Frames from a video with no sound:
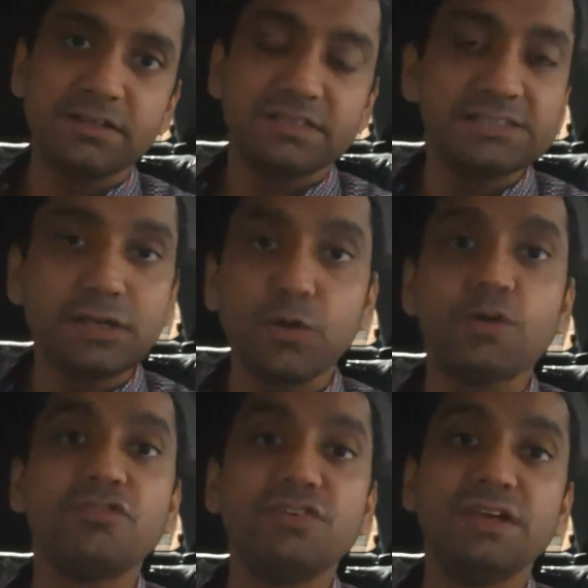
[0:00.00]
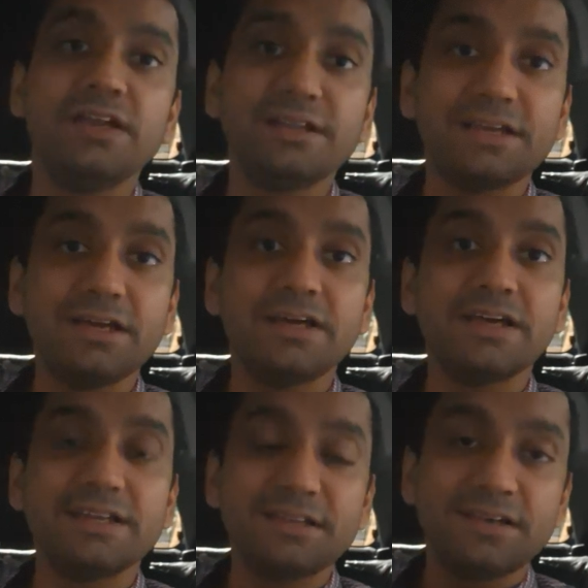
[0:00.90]
These are all fear
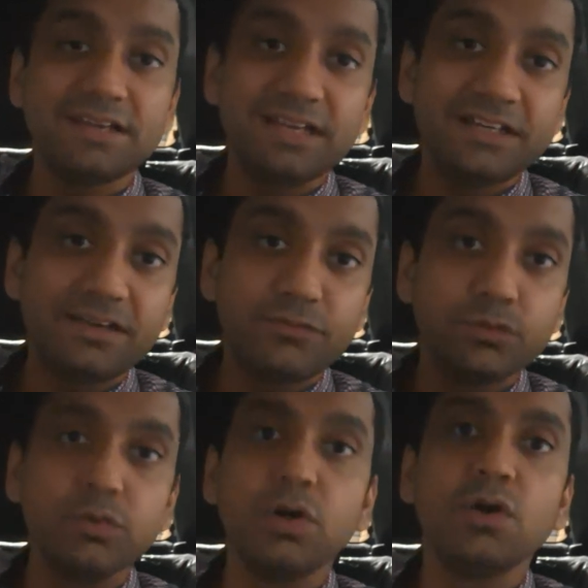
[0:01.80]
relative to